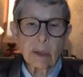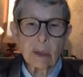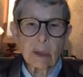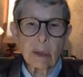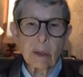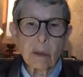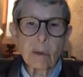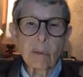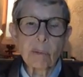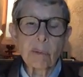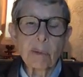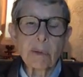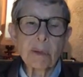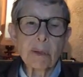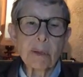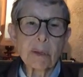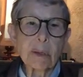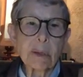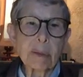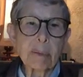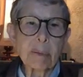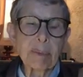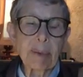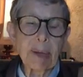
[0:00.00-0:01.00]
open to
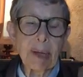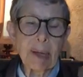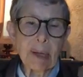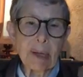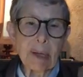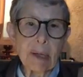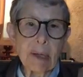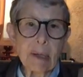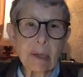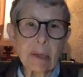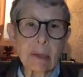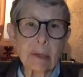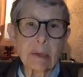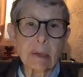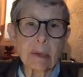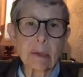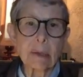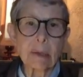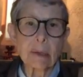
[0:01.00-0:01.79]
the pain